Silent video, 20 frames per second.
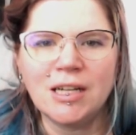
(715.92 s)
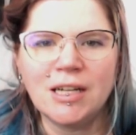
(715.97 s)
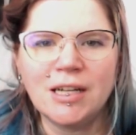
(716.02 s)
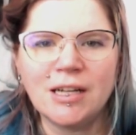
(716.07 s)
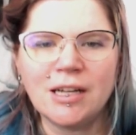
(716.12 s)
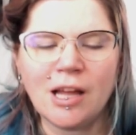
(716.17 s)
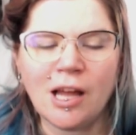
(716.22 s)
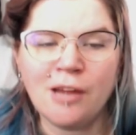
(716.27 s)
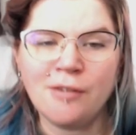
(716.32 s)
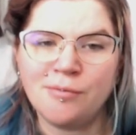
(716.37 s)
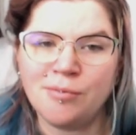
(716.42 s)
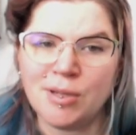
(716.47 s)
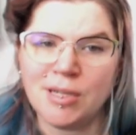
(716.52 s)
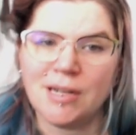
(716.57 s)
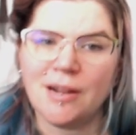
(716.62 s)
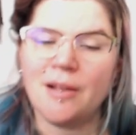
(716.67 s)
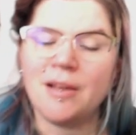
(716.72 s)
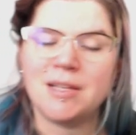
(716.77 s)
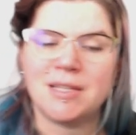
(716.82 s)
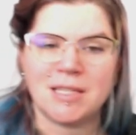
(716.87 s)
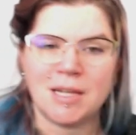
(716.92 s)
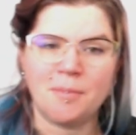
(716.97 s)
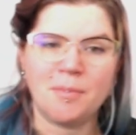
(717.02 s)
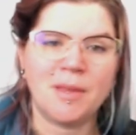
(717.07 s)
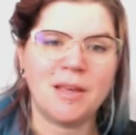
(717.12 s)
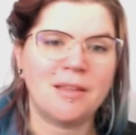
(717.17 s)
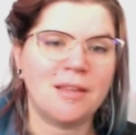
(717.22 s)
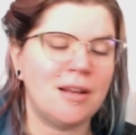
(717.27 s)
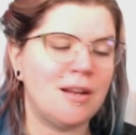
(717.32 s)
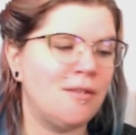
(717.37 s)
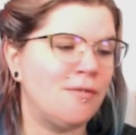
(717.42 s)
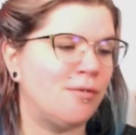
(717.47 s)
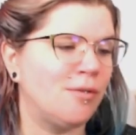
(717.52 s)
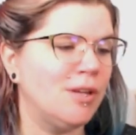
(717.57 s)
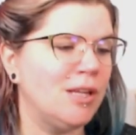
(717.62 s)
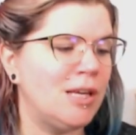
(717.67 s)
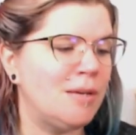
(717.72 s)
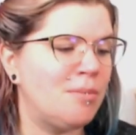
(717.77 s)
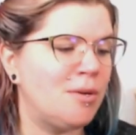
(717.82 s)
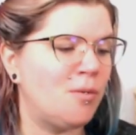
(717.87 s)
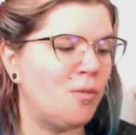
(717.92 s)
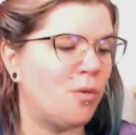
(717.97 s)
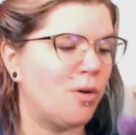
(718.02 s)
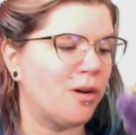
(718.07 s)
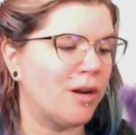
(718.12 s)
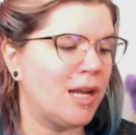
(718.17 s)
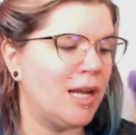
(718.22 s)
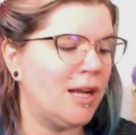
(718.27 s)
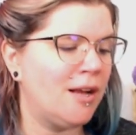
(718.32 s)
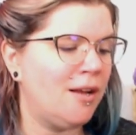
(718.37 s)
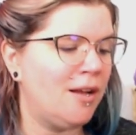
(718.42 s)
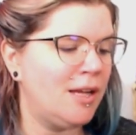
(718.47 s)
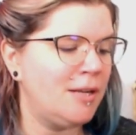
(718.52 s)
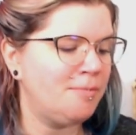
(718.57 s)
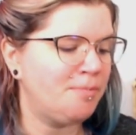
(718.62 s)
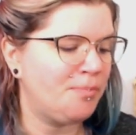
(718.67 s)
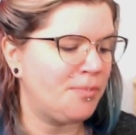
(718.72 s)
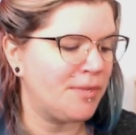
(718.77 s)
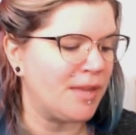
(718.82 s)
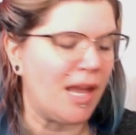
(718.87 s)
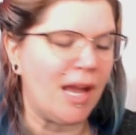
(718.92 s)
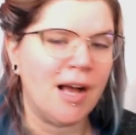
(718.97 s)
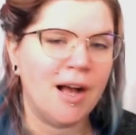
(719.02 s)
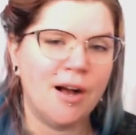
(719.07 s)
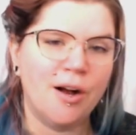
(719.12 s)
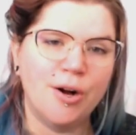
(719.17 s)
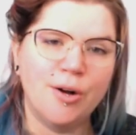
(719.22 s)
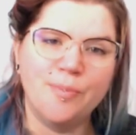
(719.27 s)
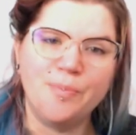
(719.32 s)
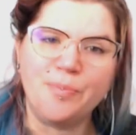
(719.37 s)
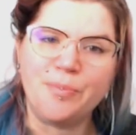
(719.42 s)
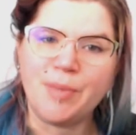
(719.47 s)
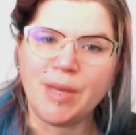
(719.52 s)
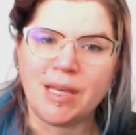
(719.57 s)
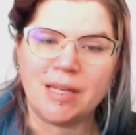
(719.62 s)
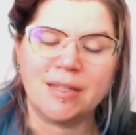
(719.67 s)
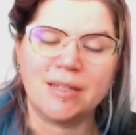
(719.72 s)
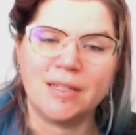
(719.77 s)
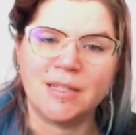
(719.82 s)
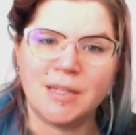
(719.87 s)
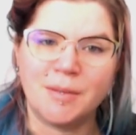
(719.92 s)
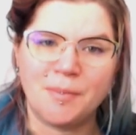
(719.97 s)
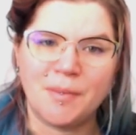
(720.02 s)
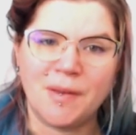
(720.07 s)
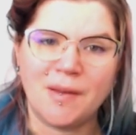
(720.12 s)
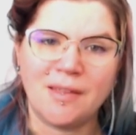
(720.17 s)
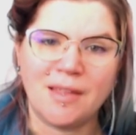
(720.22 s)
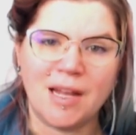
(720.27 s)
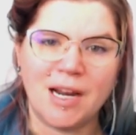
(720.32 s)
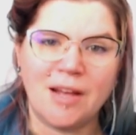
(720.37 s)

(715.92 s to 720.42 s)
It's something that I've really been working on, because it's something that I